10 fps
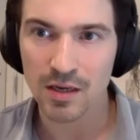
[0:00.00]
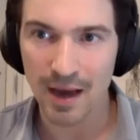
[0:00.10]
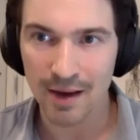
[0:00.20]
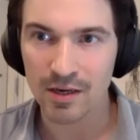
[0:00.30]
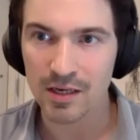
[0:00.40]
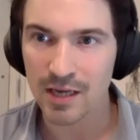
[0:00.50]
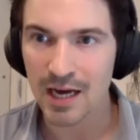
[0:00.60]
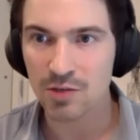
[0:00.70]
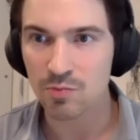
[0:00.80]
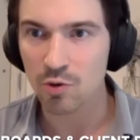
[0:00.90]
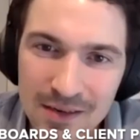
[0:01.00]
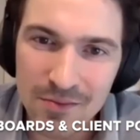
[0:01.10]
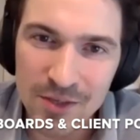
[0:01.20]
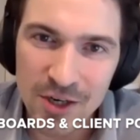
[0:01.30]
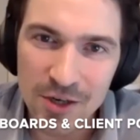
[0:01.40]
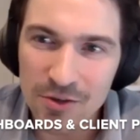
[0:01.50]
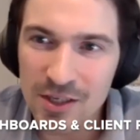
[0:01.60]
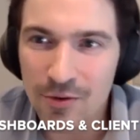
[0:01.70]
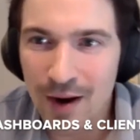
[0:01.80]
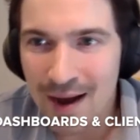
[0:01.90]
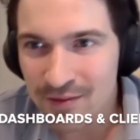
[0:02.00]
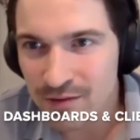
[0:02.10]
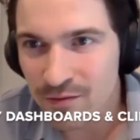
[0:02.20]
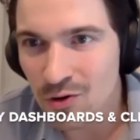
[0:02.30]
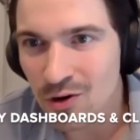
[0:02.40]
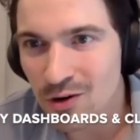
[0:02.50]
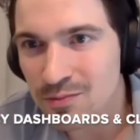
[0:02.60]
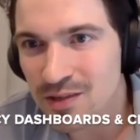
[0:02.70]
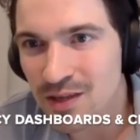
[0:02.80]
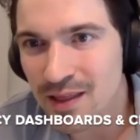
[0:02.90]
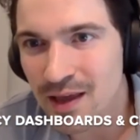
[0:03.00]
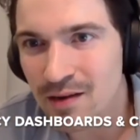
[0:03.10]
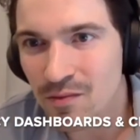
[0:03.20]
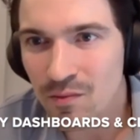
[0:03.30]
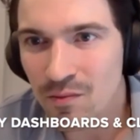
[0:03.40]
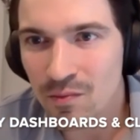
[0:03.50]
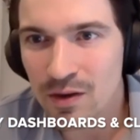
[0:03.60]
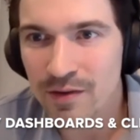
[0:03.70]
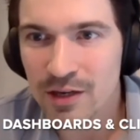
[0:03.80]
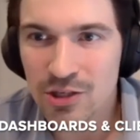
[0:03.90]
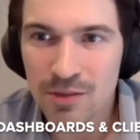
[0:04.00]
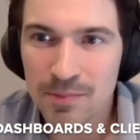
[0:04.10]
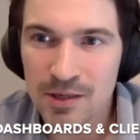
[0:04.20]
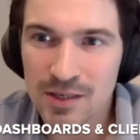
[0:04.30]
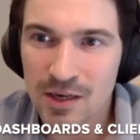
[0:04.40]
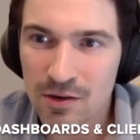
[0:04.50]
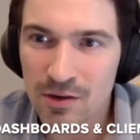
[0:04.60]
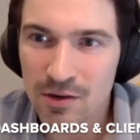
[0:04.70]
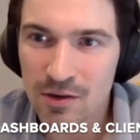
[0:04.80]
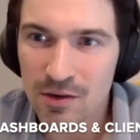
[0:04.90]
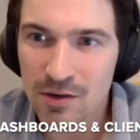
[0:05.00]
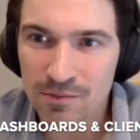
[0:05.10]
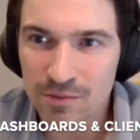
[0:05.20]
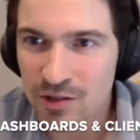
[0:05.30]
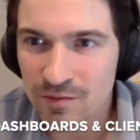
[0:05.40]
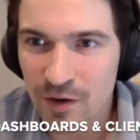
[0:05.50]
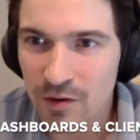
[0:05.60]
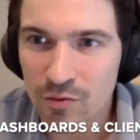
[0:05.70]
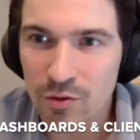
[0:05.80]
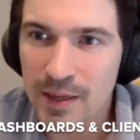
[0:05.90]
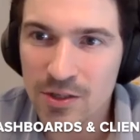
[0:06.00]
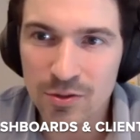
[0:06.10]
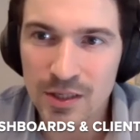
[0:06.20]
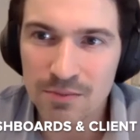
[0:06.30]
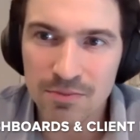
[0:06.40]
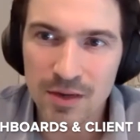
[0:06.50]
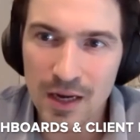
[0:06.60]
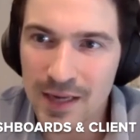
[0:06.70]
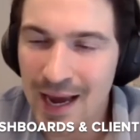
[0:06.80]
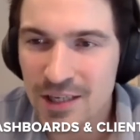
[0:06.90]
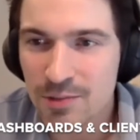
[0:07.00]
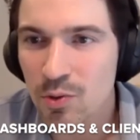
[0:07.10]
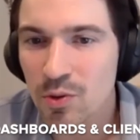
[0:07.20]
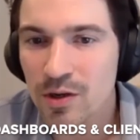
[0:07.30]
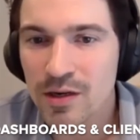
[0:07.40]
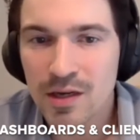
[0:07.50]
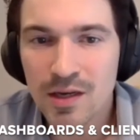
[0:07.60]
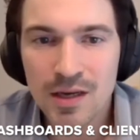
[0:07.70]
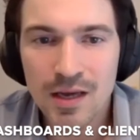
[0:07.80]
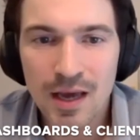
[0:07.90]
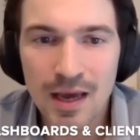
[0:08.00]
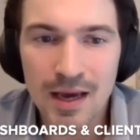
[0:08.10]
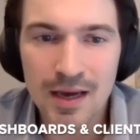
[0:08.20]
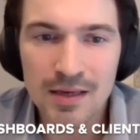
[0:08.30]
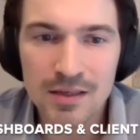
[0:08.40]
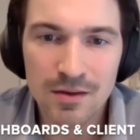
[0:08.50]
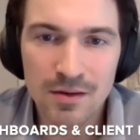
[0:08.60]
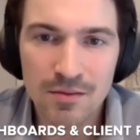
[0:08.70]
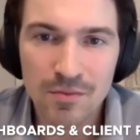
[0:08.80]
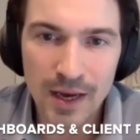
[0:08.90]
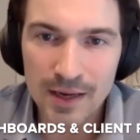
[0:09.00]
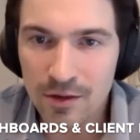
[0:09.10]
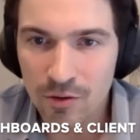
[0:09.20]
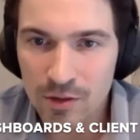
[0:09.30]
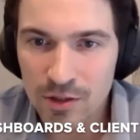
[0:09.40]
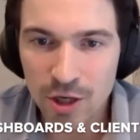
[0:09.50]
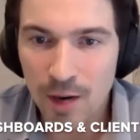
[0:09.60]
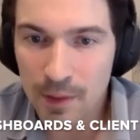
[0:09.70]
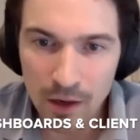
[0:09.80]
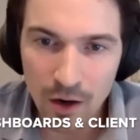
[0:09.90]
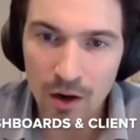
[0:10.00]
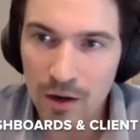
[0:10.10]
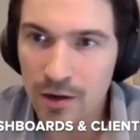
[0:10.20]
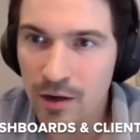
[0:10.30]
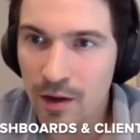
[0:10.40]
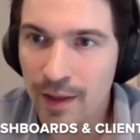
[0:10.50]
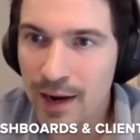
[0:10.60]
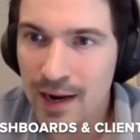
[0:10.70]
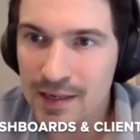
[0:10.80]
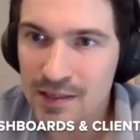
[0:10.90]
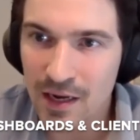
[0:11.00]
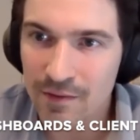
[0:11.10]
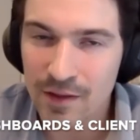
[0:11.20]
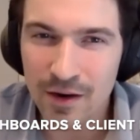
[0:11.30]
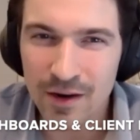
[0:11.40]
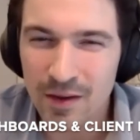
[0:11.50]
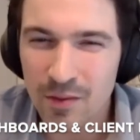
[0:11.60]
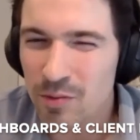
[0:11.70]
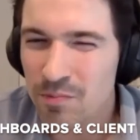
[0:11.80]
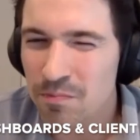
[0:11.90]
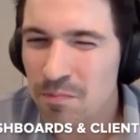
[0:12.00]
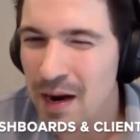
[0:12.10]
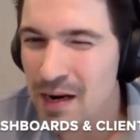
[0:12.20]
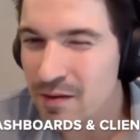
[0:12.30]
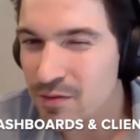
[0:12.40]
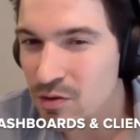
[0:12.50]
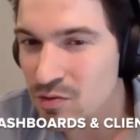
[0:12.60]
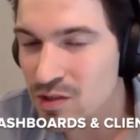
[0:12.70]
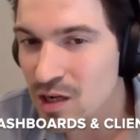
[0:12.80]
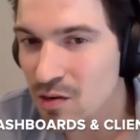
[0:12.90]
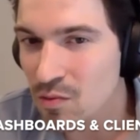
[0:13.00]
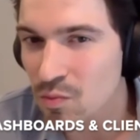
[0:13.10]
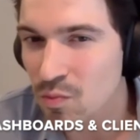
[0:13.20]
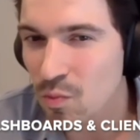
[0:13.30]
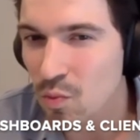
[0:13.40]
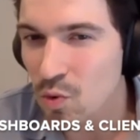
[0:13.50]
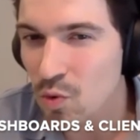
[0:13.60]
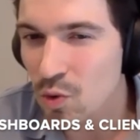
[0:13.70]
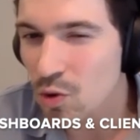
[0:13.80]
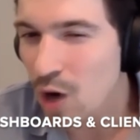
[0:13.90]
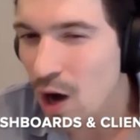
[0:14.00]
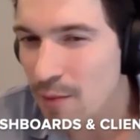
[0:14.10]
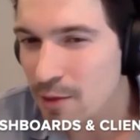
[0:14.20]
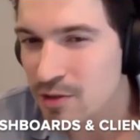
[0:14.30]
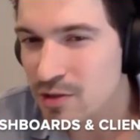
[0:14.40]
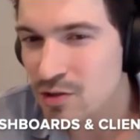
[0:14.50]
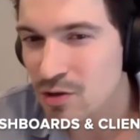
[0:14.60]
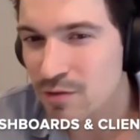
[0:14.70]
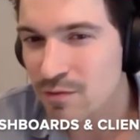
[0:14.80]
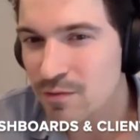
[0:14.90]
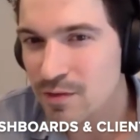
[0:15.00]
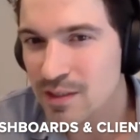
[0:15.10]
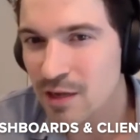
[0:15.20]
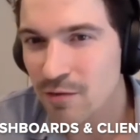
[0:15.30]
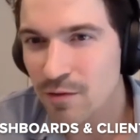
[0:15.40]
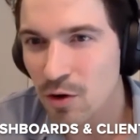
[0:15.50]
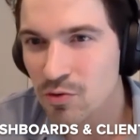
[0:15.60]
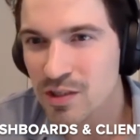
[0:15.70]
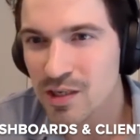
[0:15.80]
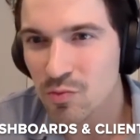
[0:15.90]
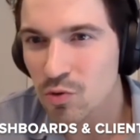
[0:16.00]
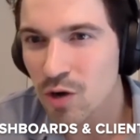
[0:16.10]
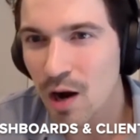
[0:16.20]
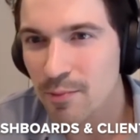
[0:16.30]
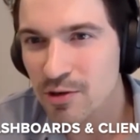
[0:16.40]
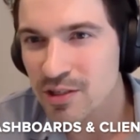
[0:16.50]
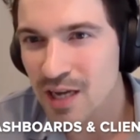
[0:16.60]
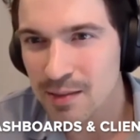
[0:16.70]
having a dashboard. We started using Gravity forms, and then we eventually built out a just very rudimentary dashboard. And we had, a shopping cart and all that kind of stuff in there. I think we might have used a WooCommerce, sort of self-hosted WooCommerce type